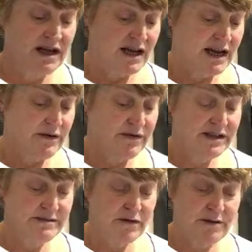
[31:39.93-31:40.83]
Now
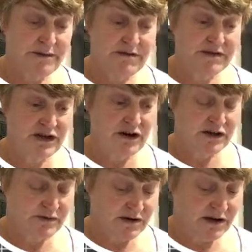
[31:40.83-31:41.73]
this might be a
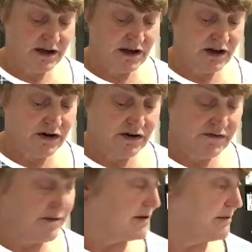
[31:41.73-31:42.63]
retired one, I can't
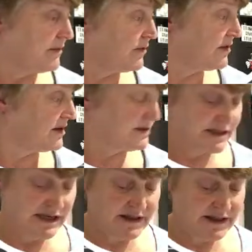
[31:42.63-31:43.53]
remember whether it's
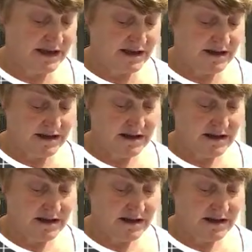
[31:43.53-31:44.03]
still in there.